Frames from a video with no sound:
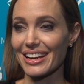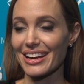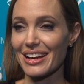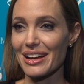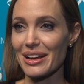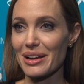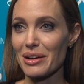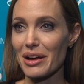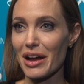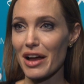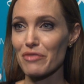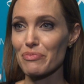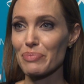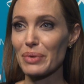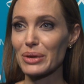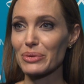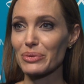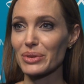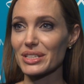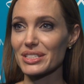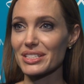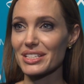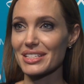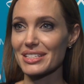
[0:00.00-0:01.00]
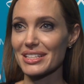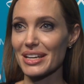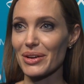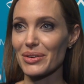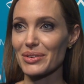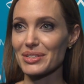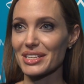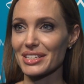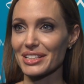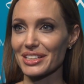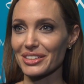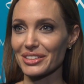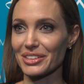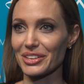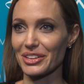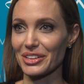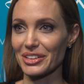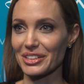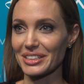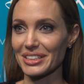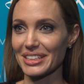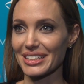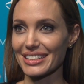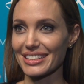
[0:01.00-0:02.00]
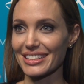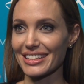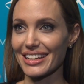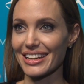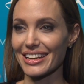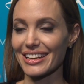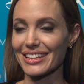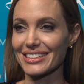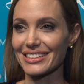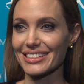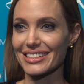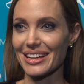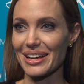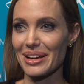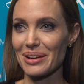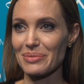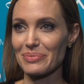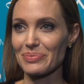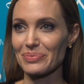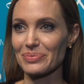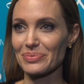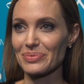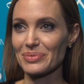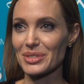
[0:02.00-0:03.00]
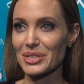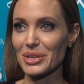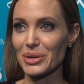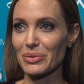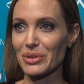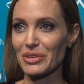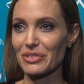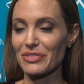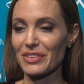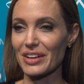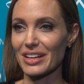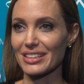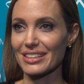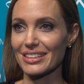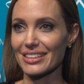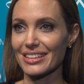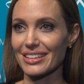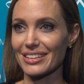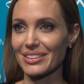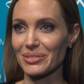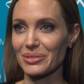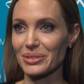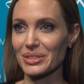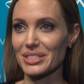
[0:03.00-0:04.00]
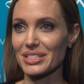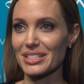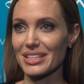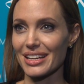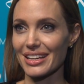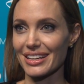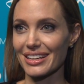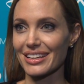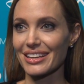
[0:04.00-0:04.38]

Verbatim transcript: I've been one since I was a little girl, and so we felt that it was